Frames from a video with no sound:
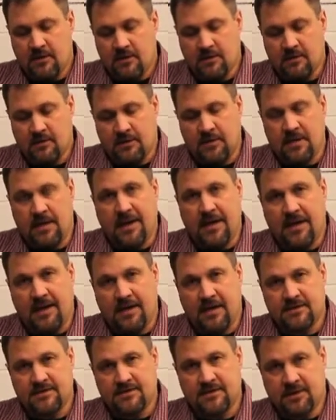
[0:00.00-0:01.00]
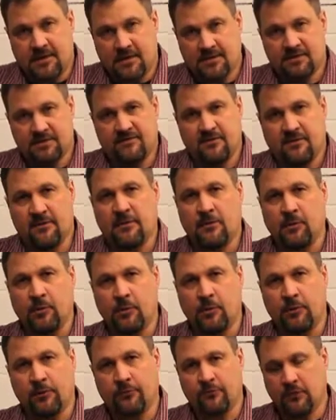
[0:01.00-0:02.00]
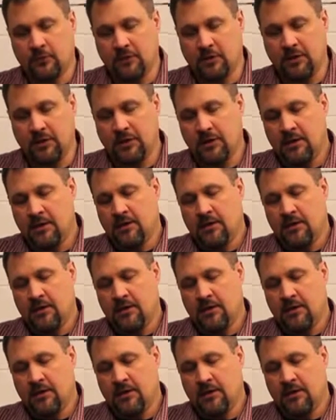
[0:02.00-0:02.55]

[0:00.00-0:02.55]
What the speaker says: The gas has a very important role.